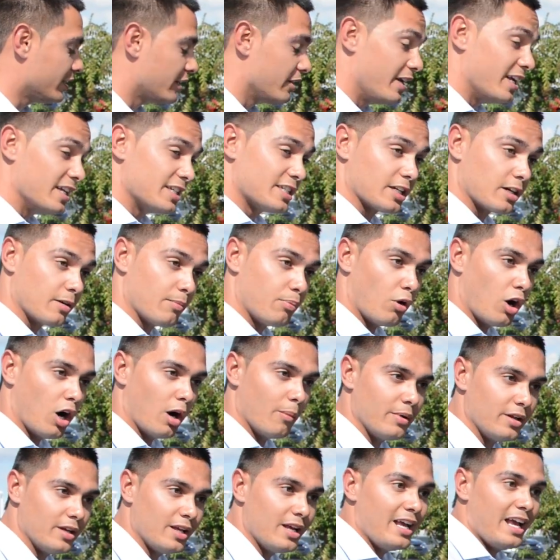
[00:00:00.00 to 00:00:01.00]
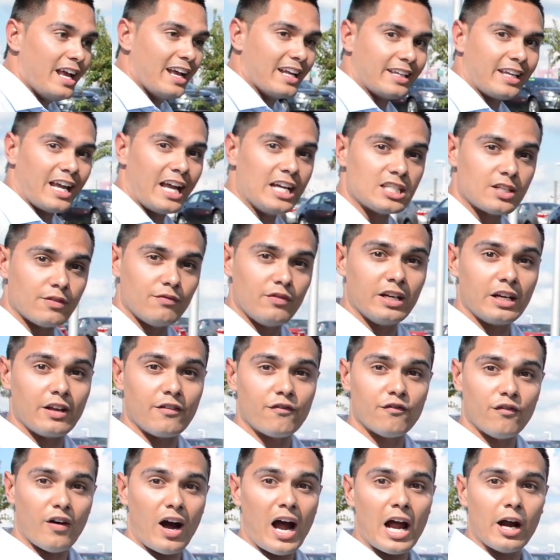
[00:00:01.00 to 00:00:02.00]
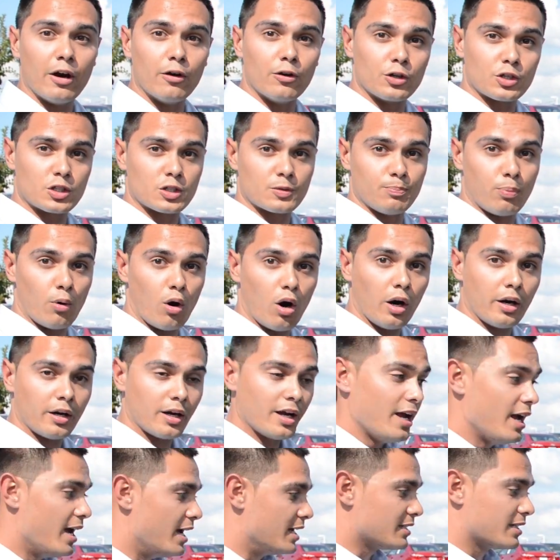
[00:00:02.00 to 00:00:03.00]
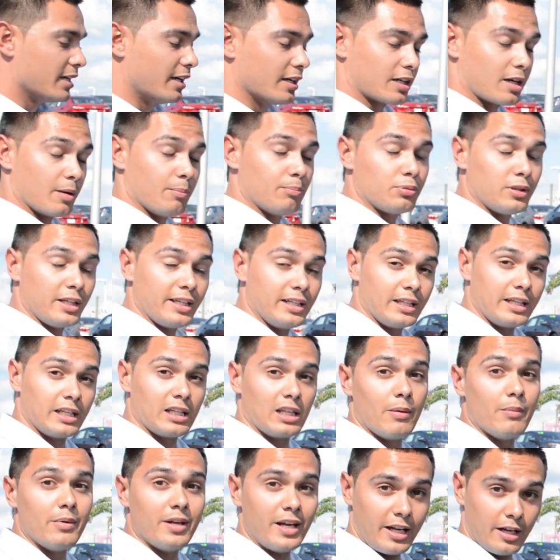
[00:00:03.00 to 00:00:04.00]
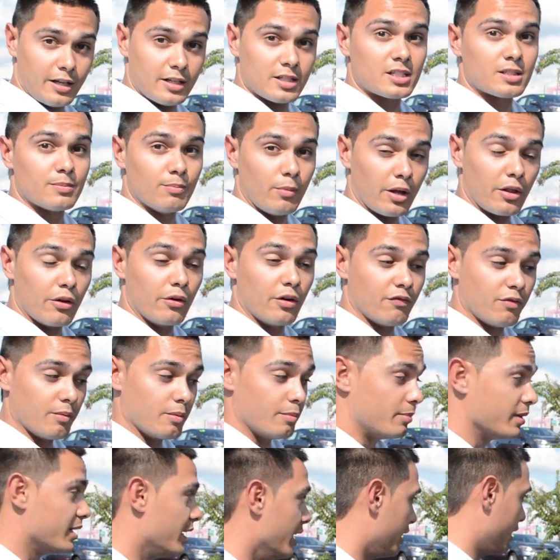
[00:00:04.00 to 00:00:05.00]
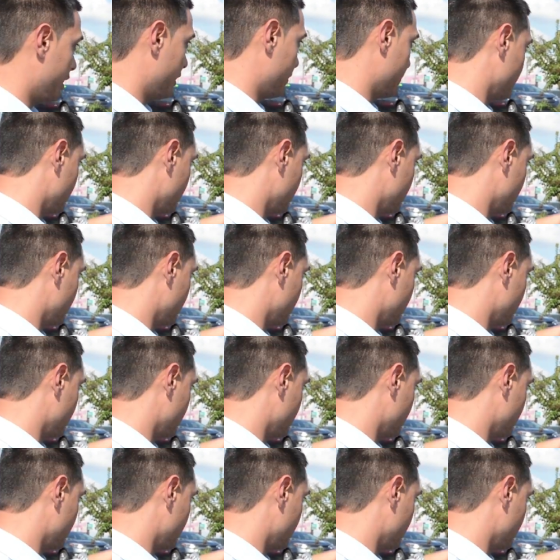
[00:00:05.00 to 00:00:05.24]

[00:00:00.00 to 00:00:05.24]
the engine compartment in case of any fire or spark. It's going to completely eliminate and smother it from the beginning.